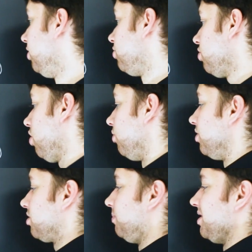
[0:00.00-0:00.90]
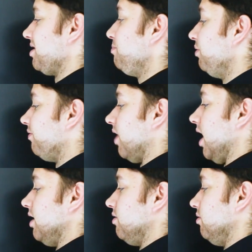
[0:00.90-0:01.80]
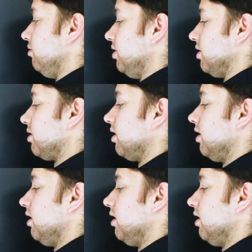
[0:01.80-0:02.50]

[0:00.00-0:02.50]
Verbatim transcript: So this could be simplified to just